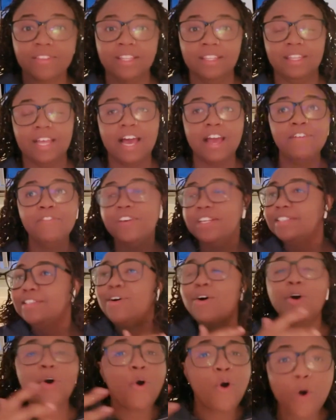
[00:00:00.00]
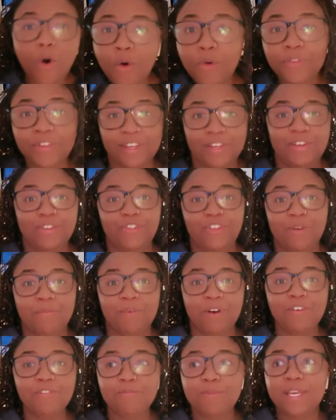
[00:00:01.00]
the life is all that you dream
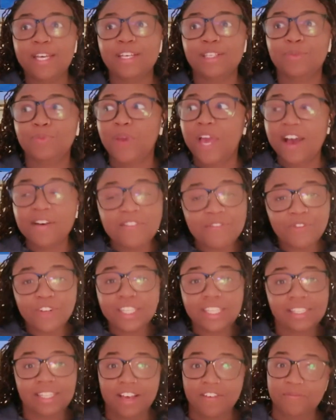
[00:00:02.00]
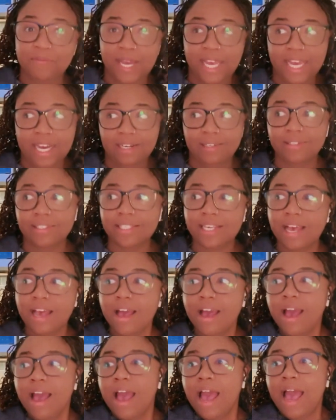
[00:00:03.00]
of because we haven't really left my house,
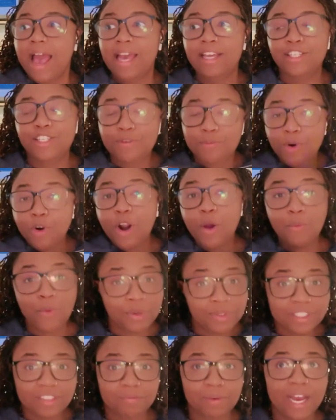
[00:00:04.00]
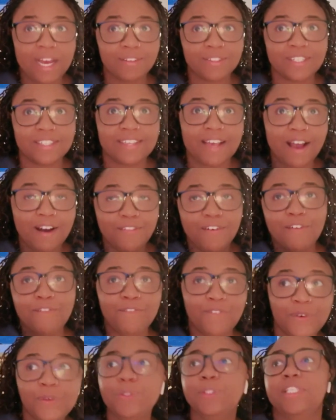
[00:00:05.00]
and tomorrow I won't leave my house because I have a
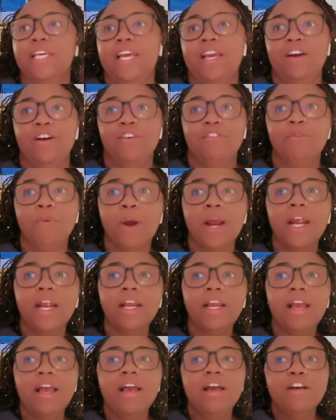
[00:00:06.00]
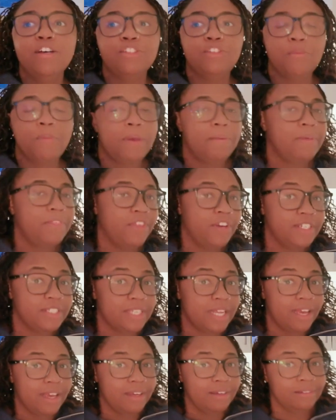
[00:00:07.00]
full day of work. So maybe
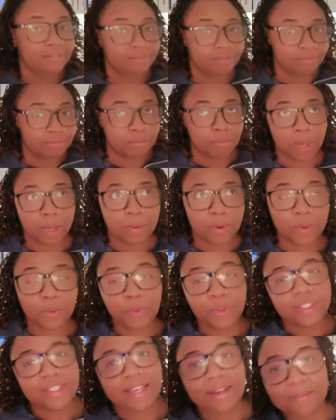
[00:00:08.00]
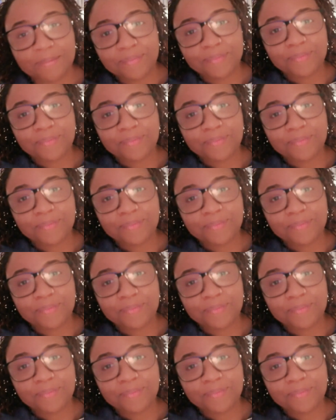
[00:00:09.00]
Thursday, maybe, we'll see.